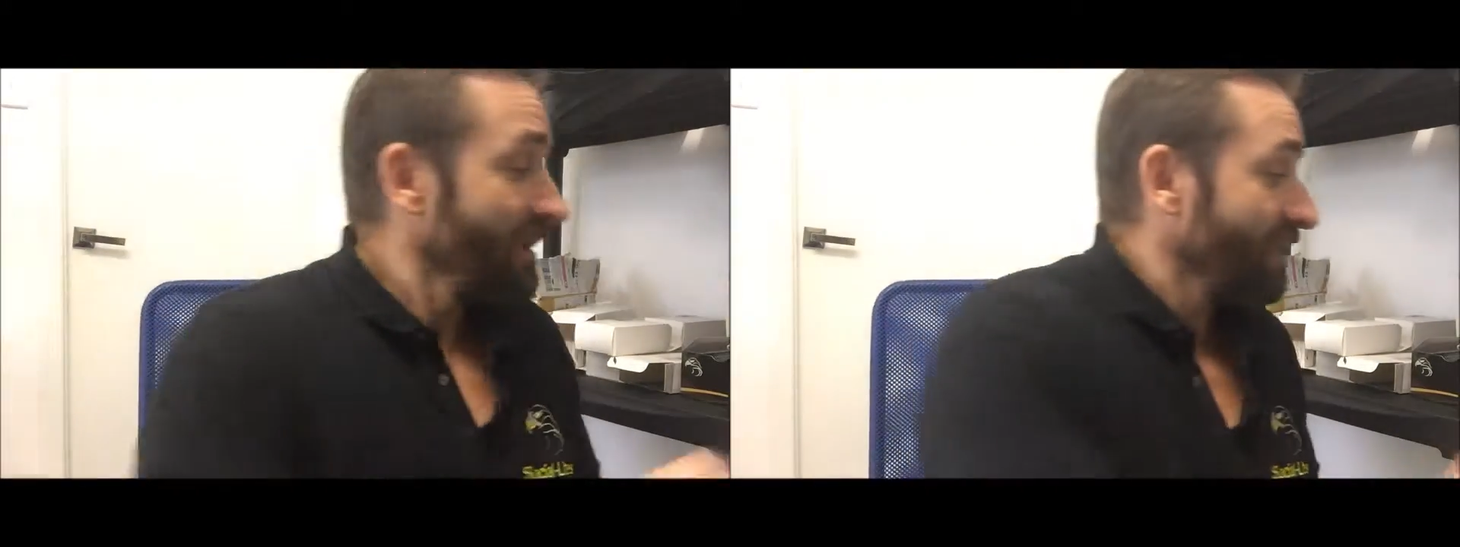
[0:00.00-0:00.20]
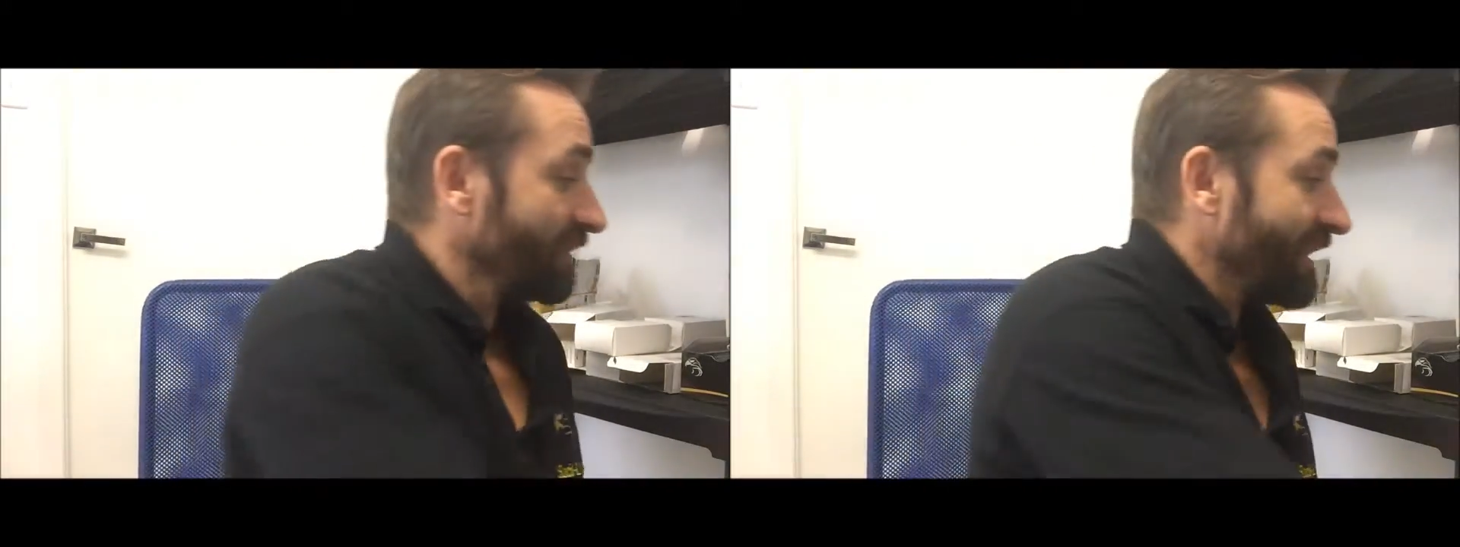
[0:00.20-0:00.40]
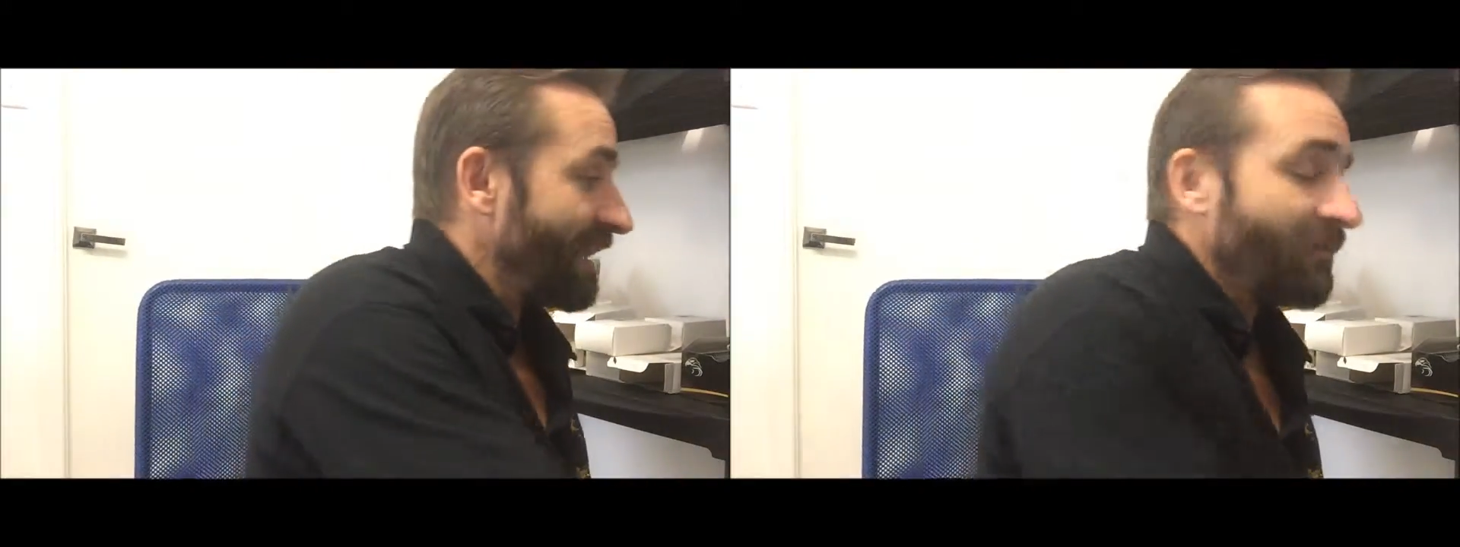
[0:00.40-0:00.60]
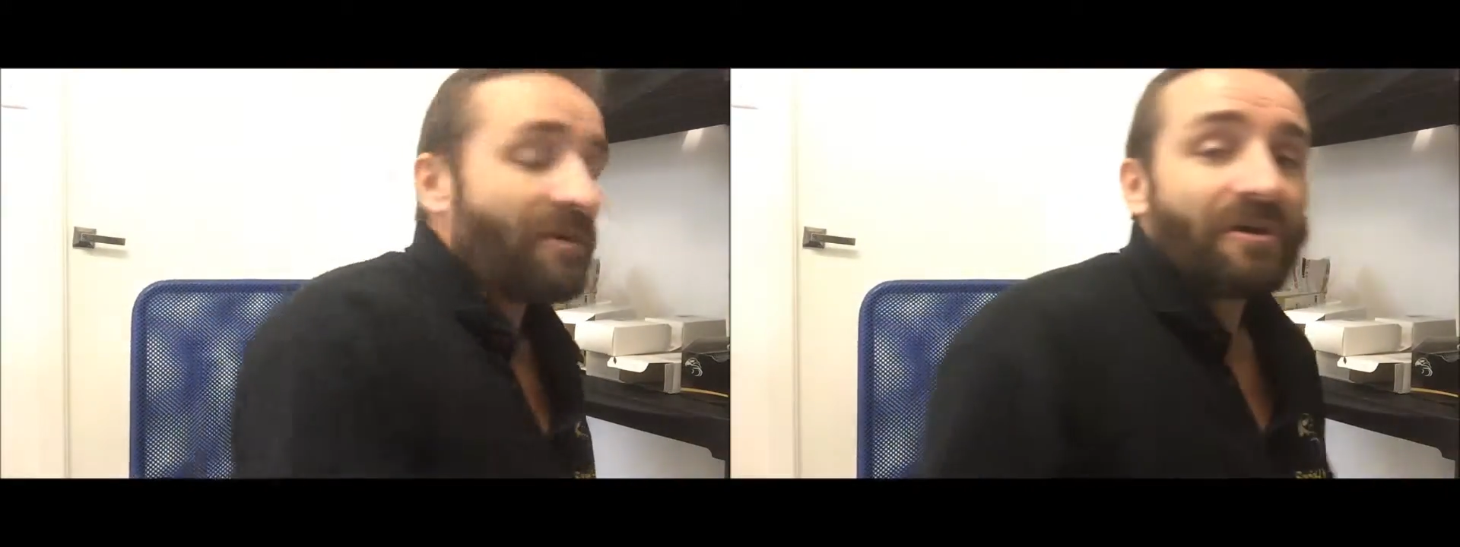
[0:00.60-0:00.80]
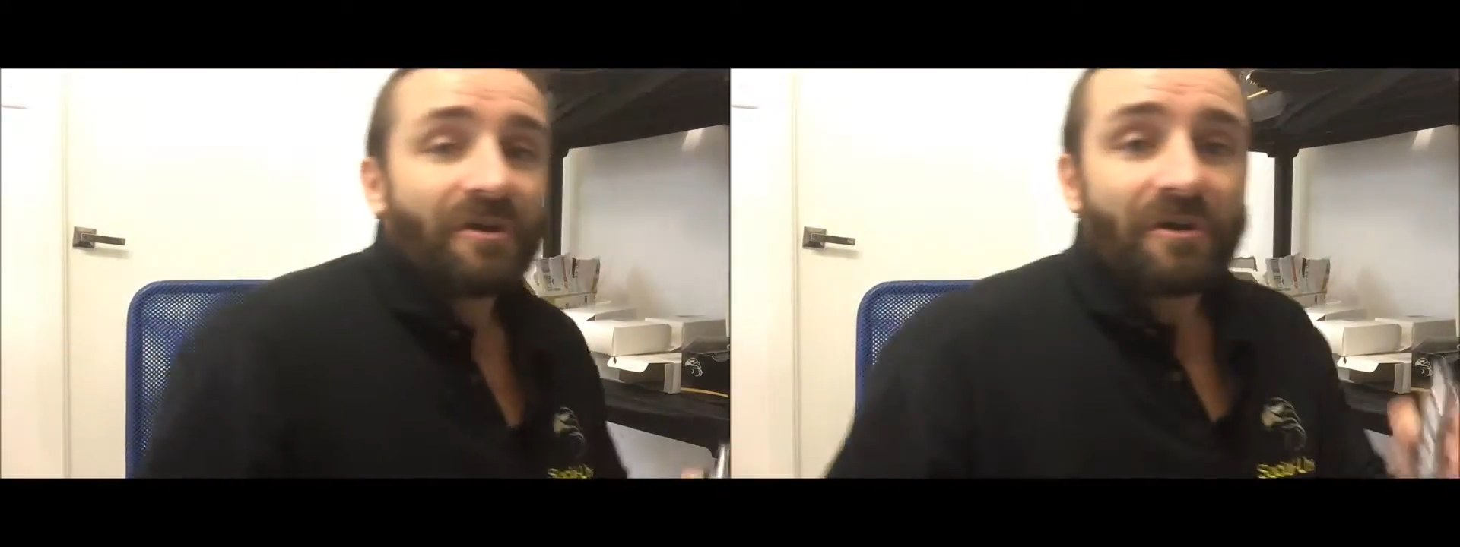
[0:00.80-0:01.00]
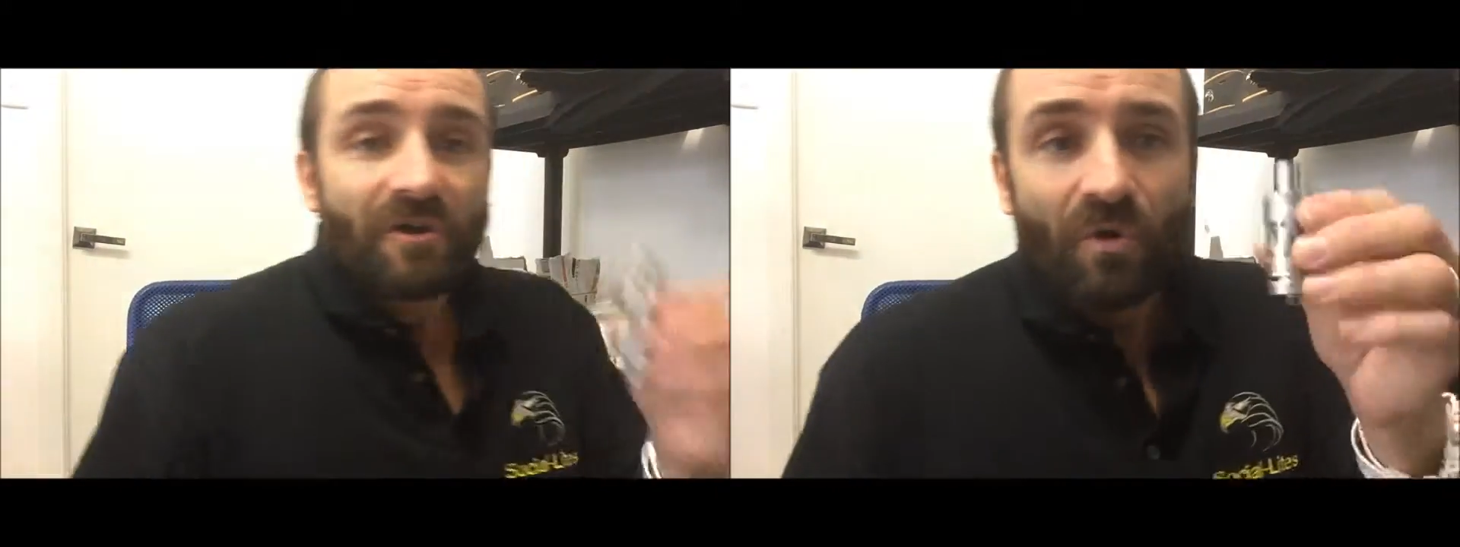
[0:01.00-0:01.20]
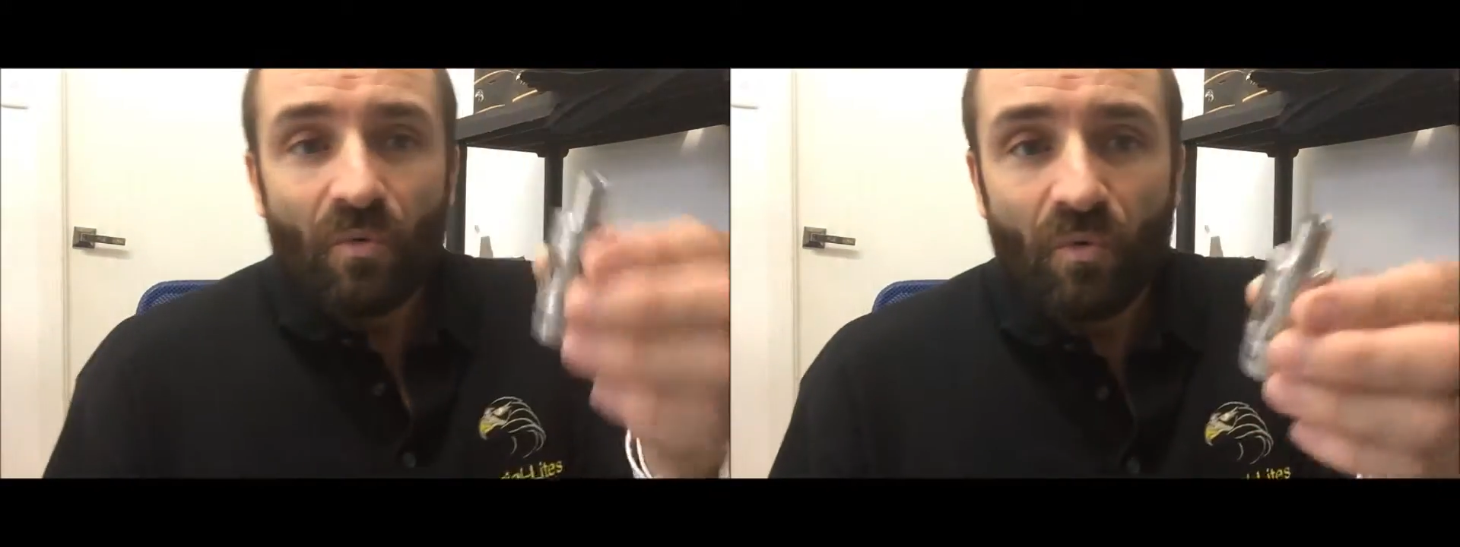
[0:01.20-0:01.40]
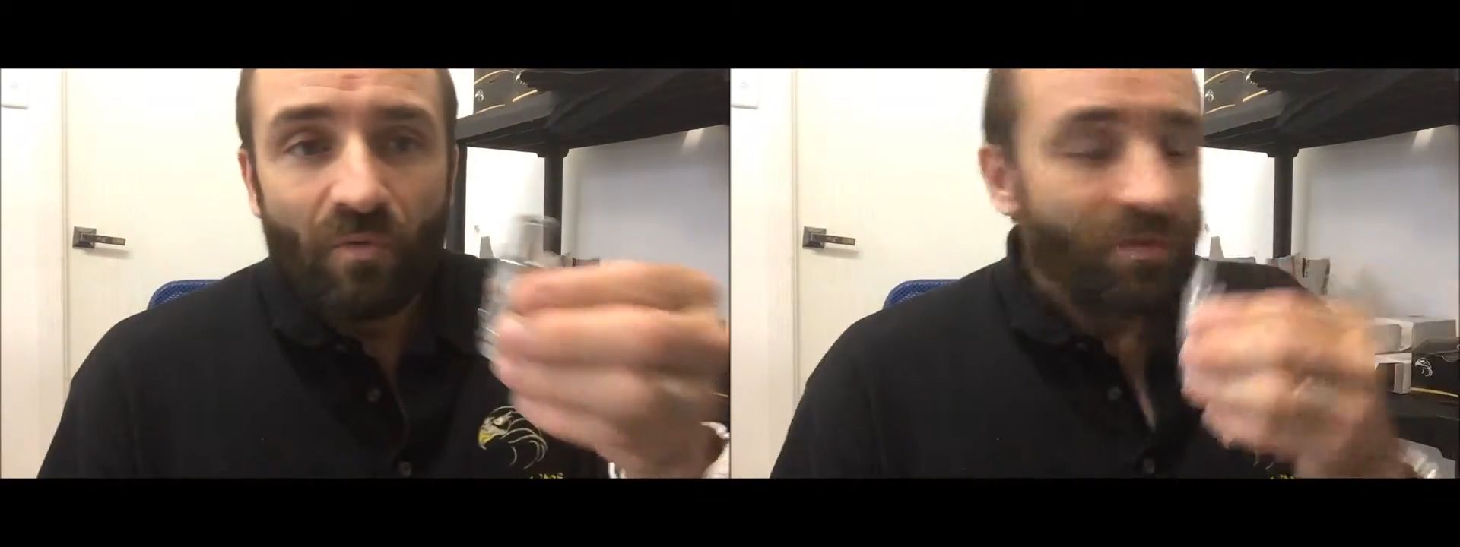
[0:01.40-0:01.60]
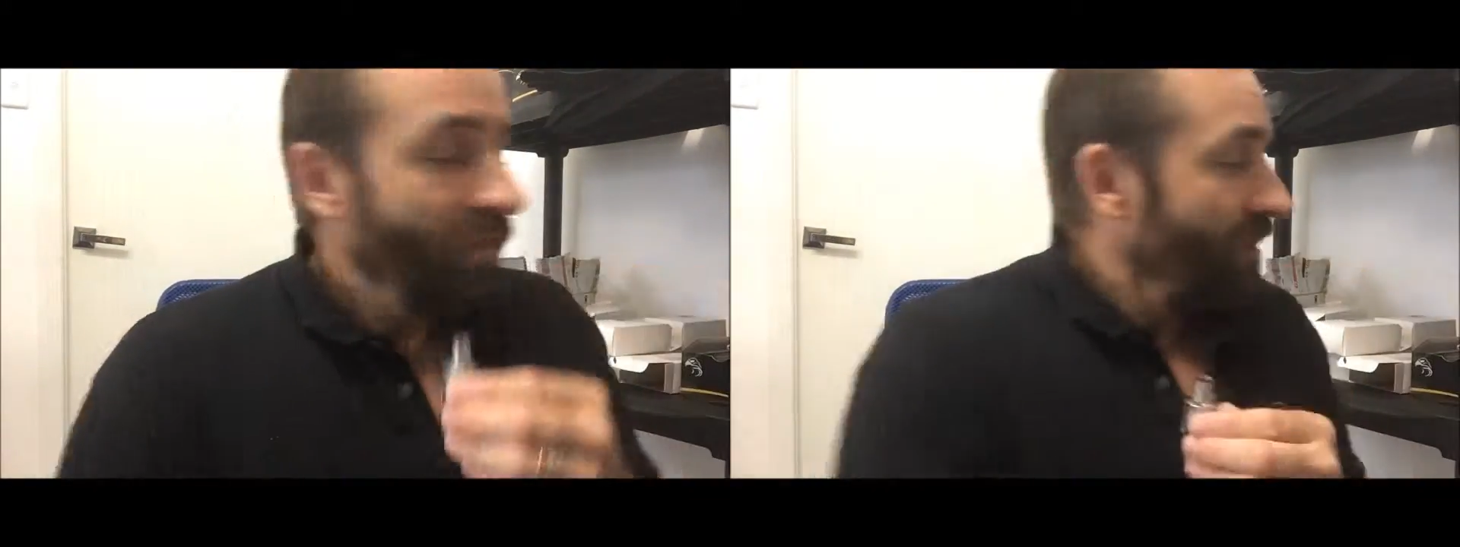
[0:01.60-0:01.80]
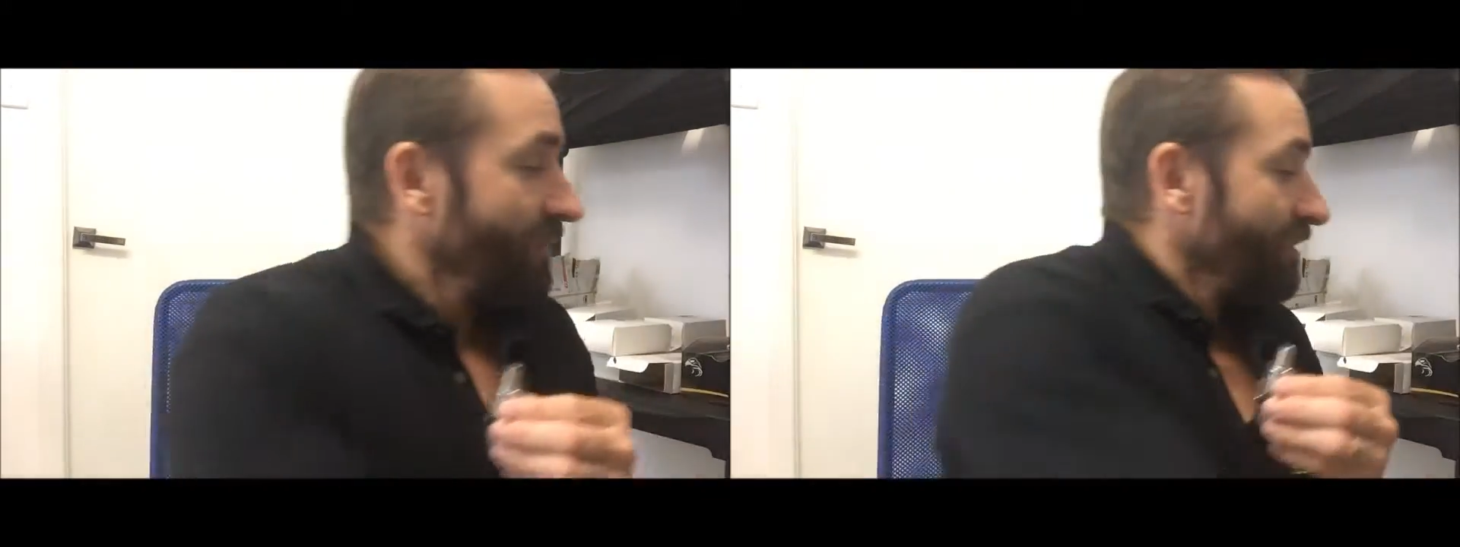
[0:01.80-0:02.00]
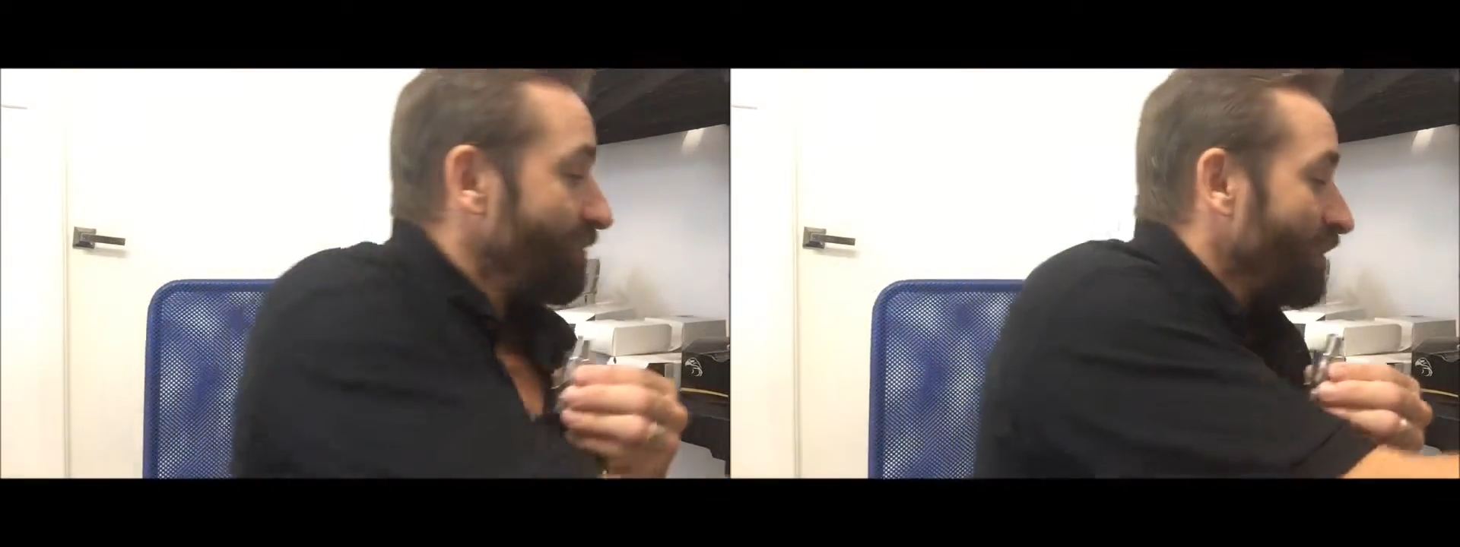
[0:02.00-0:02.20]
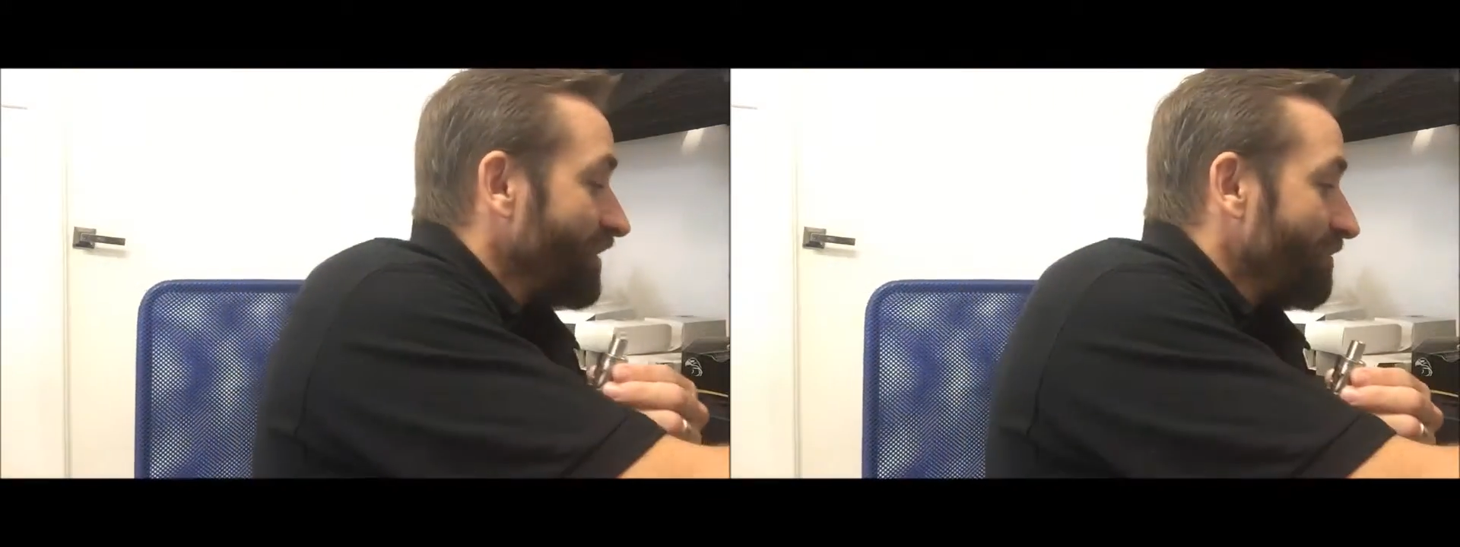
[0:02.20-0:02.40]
Look now, one